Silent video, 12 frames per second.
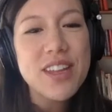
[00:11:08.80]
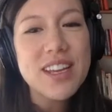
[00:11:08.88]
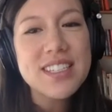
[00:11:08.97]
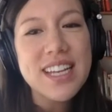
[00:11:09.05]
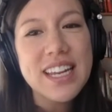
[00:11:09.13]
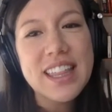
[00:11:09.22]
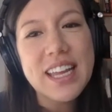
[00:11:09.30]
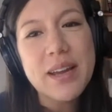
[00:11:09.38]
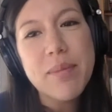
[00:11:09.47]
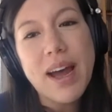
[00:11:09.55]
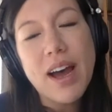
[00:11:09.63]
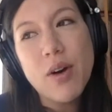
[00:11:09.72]
exciting thing
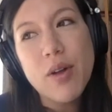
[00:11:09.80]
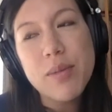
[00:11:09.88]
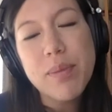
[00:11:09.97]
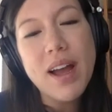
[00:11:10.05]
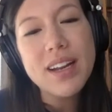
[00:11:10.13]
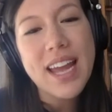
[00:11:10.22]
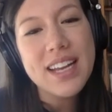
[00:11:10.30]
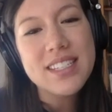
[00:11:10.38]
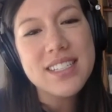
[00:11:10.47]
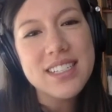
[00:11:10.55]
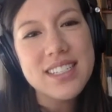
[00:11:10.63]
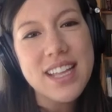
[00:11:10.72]
about the
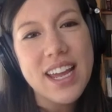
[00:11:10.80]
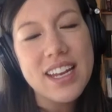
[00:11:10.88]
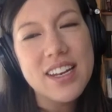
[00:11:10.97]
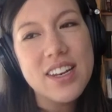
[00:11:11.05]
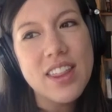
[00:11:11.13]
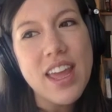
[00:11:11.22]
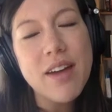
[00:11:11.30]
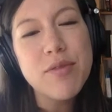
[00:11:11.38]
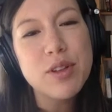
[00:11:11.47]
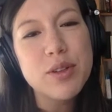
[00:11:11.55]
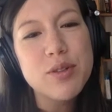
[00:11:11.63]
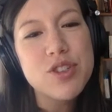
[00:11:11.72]
podcast is that the
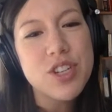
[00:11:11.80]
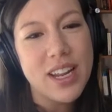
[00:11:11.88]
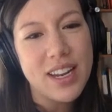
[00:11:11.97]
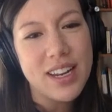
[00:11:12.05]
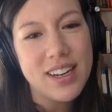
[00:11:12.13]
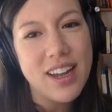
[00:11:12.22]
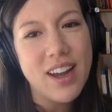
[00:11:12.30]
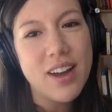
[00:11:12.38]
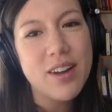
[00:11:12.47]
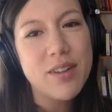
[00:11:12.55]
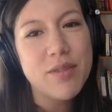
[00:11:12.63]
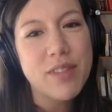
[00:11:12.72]
evolution
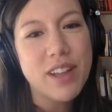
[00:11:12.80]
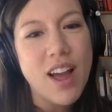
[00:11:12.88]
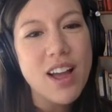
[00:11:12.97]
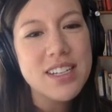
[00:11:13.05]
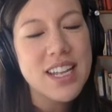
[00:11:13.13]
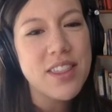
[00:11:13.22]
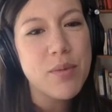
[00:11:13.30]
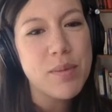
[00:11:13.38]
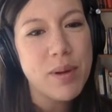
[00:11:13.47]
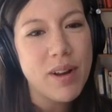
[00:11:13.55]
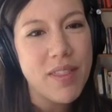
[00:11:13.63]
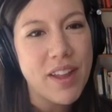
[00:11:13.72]
of the content that we
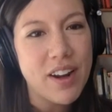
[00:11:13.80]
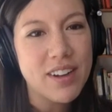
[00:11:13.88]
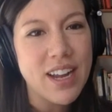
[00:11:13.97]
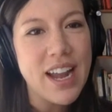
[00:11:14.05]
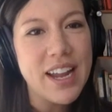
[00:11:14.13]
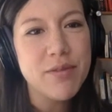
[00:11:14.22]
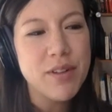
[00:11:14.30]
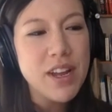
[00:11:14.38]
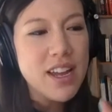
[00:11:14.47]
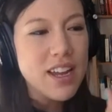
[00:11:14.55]
put on there kind of